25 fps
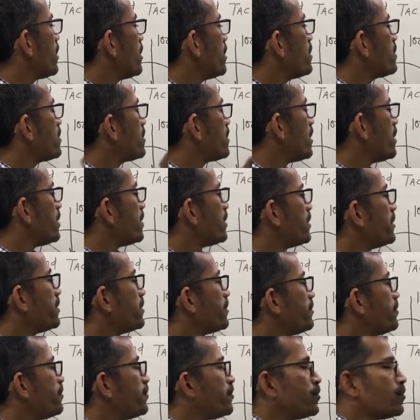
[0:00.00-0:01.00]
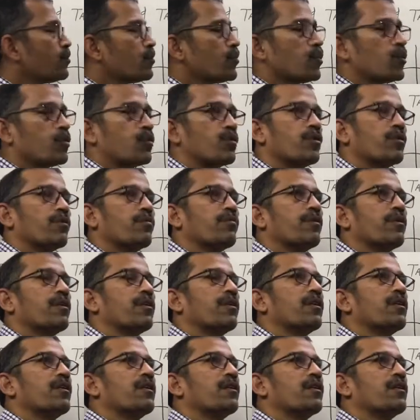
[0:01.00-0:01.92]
minus 30. 45